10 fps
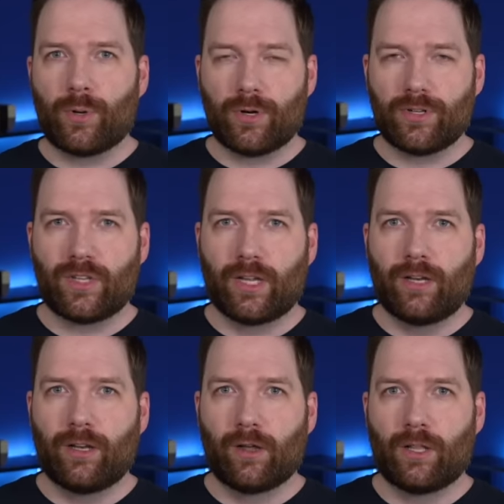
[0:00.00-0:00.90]

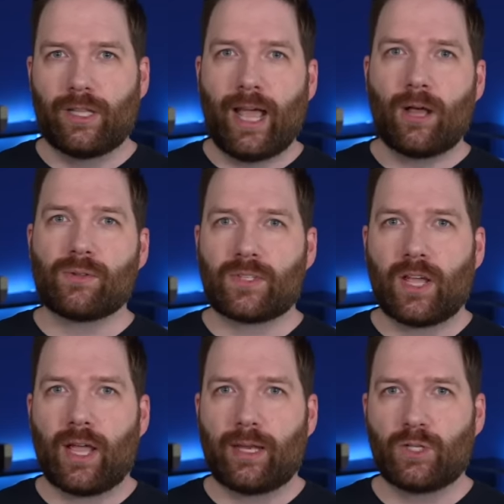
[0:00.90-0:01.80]
person on the
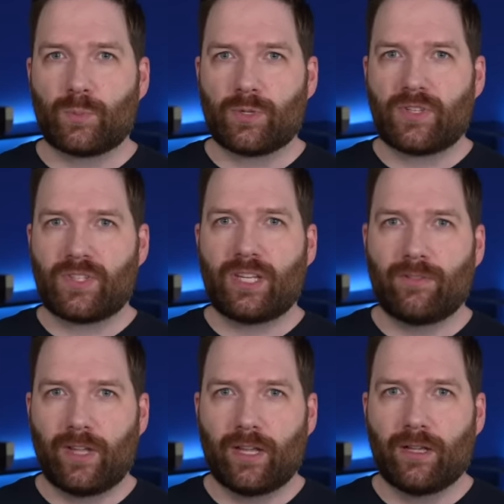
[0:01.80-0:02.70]
outside is
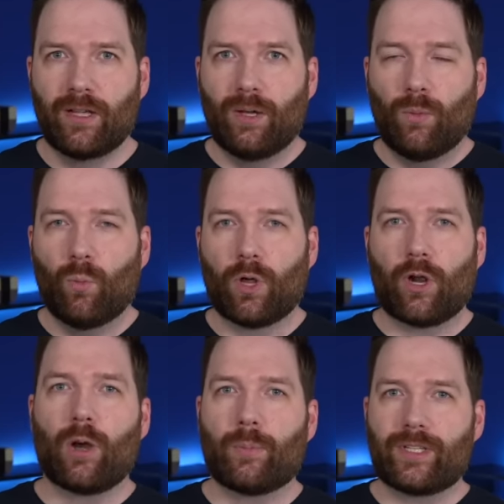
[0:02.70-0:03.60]
perceiving what
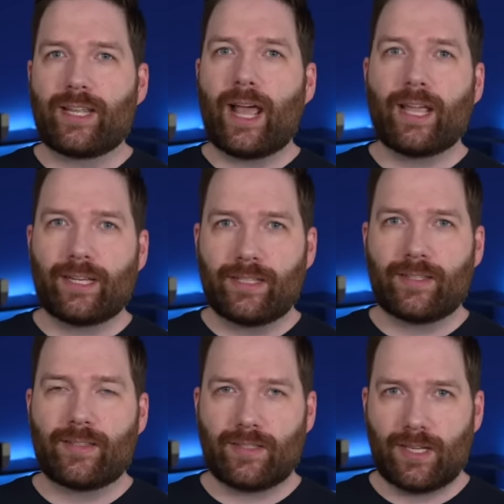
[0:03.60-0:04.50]
our
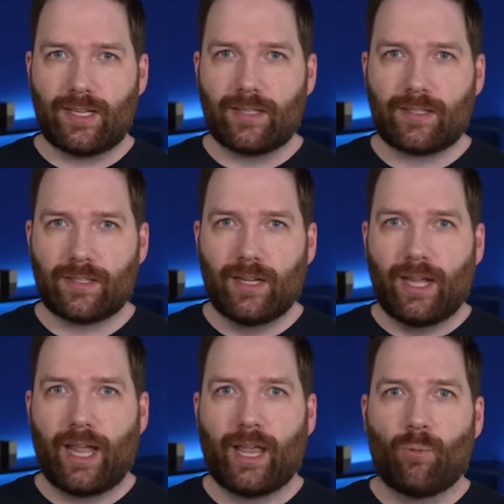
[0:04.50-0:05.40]
protagonist sees,
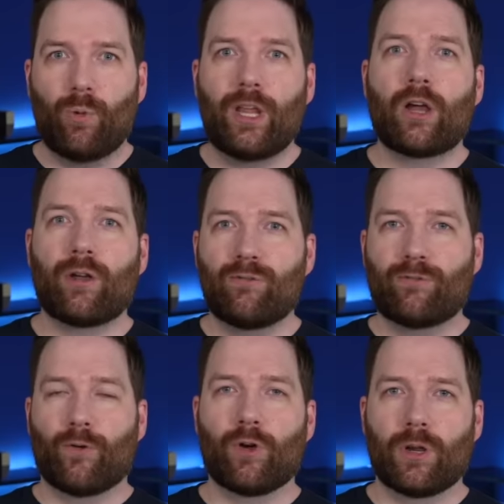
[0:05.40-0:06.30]
and we are
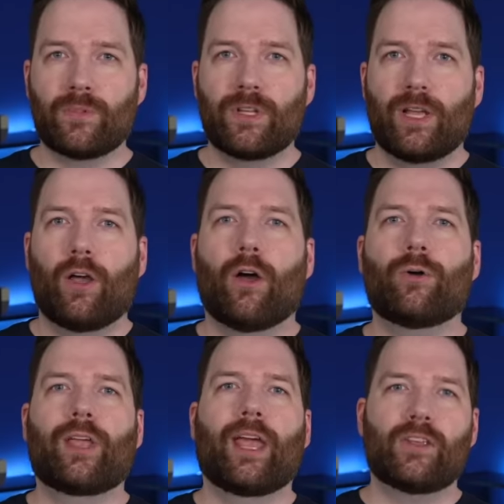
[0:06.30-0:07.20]
informed
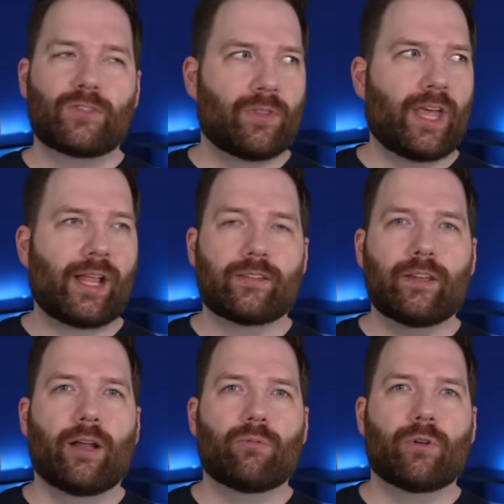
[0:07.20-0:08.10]
okay, so that's
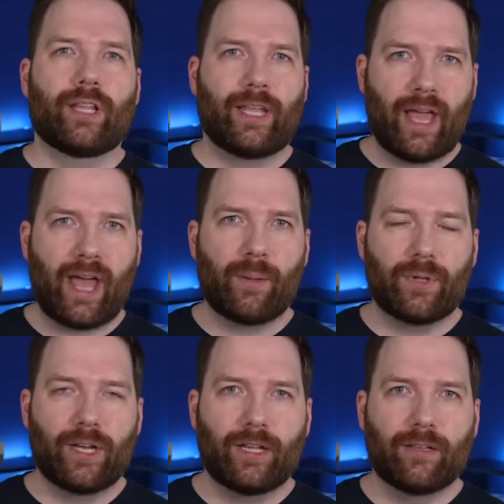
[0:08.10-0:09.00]
not really
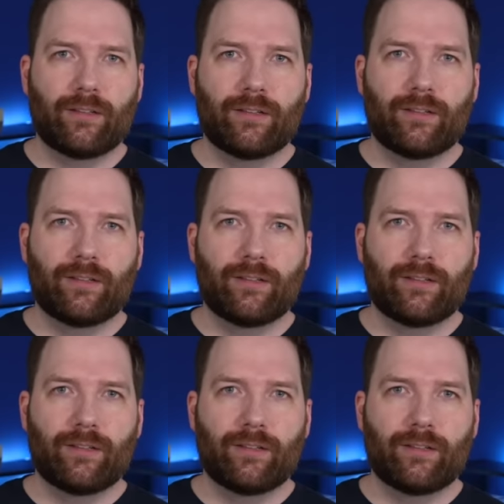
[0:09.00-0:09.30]
happening.